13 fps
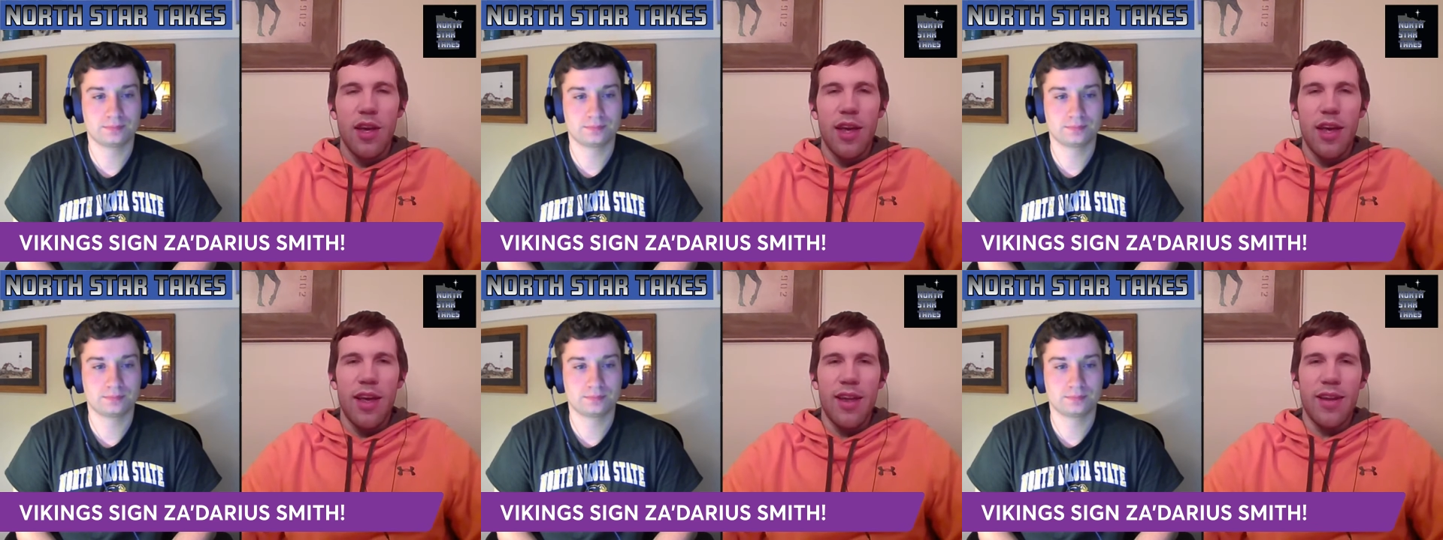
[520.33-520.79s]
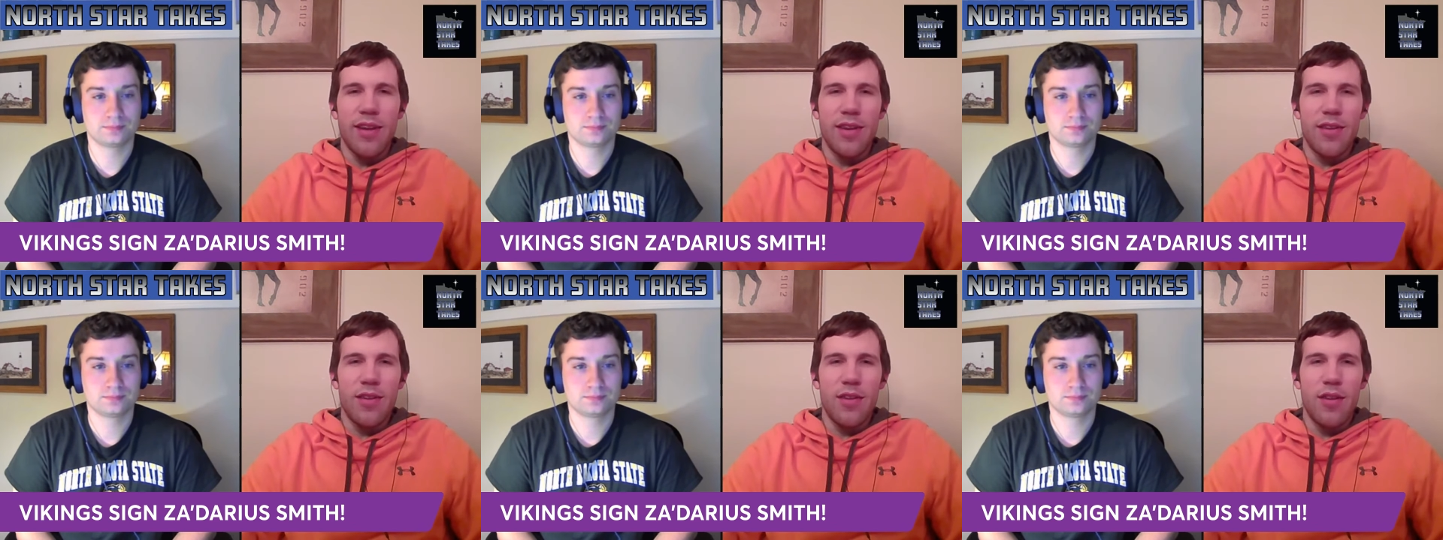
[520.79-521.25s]

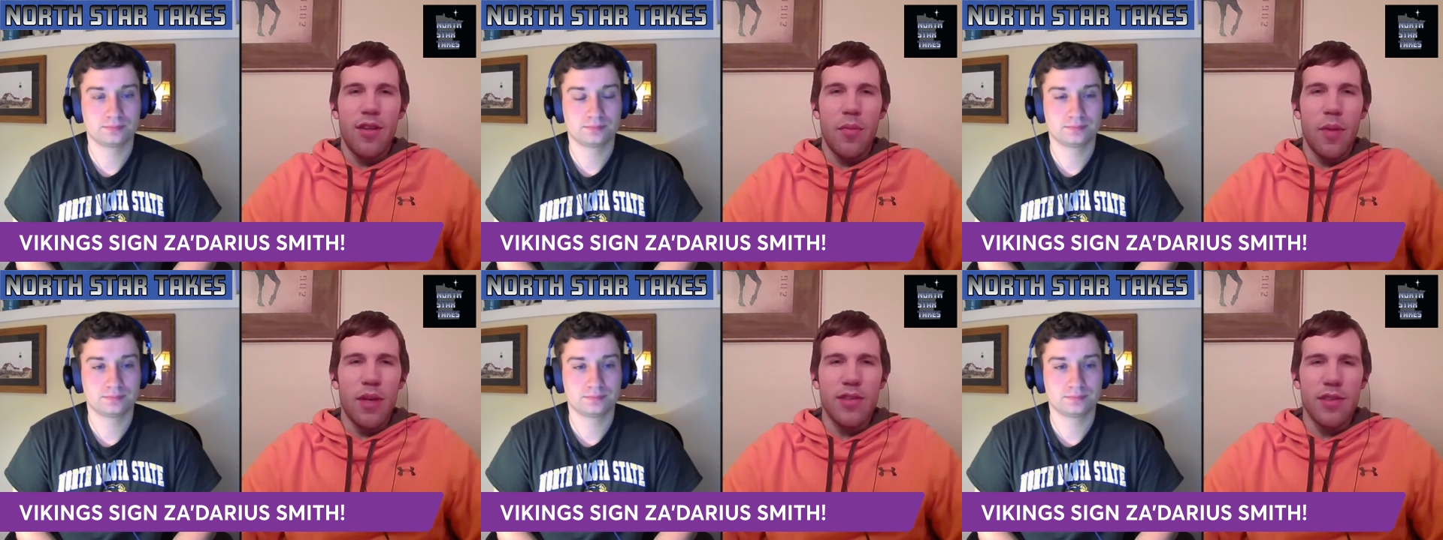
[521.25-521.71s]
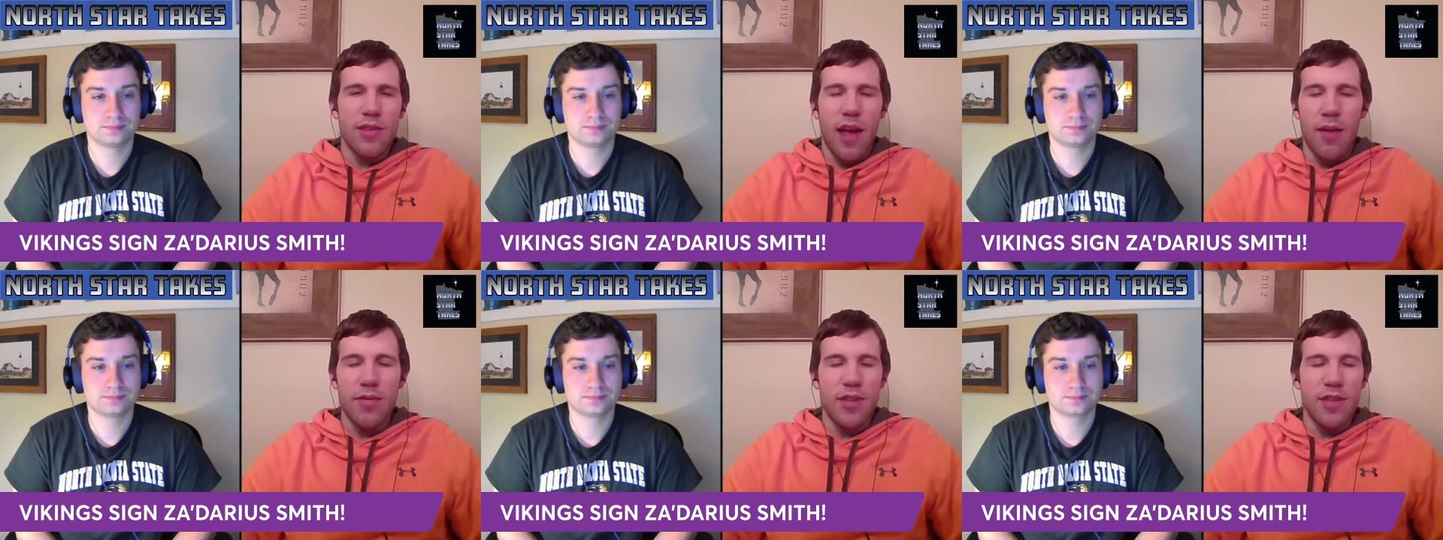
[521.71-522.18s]
Speaker 1: And it makes this
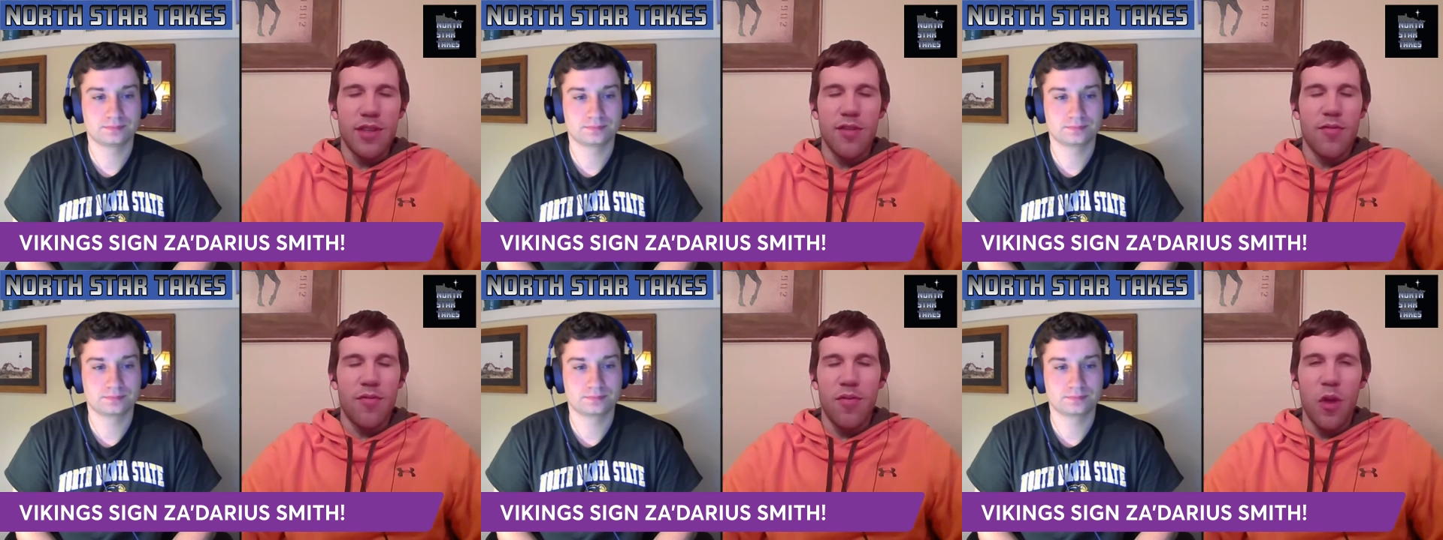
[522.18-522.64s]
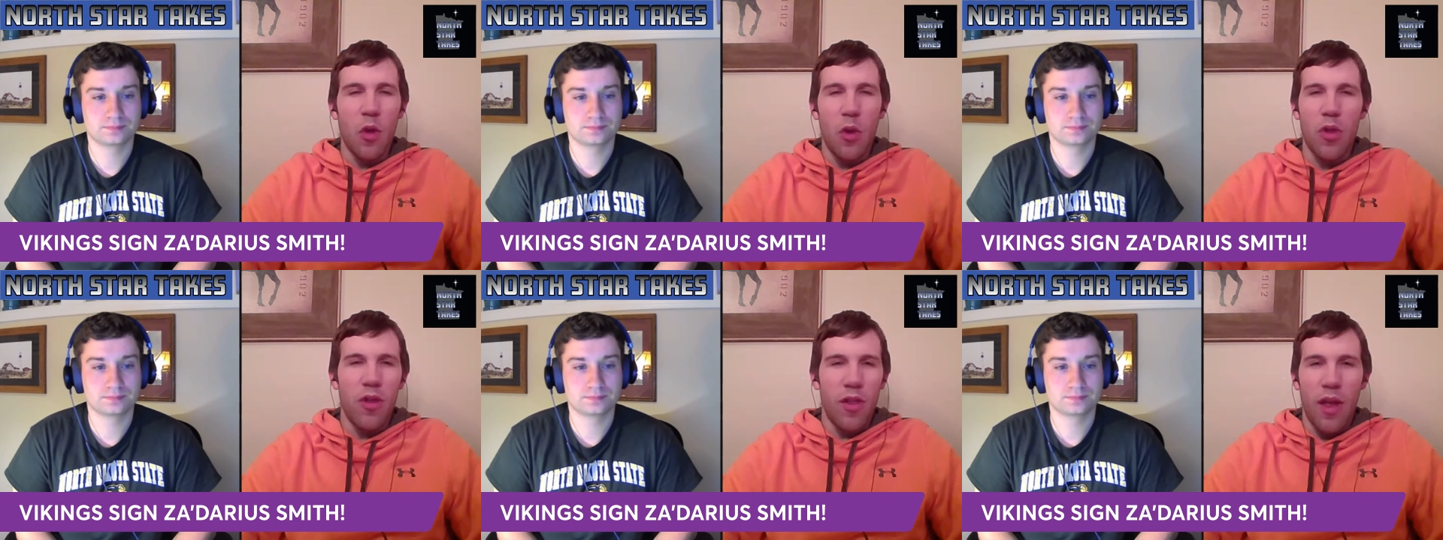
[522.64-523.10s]
offseason
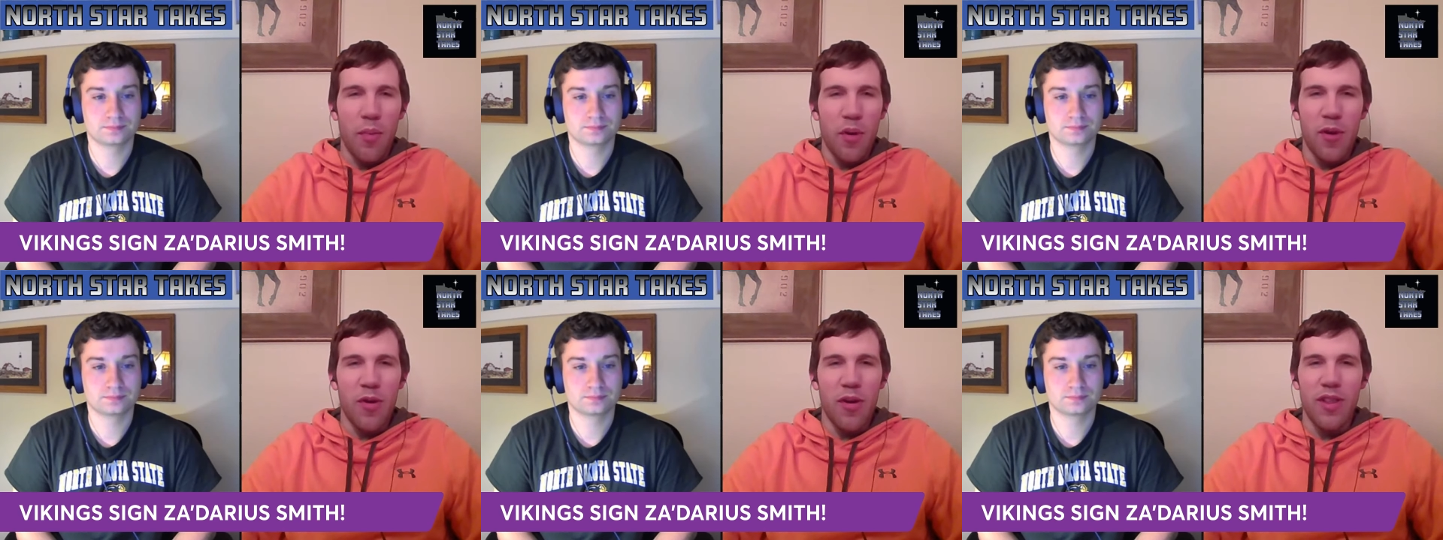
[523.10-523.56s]
feel a lot better,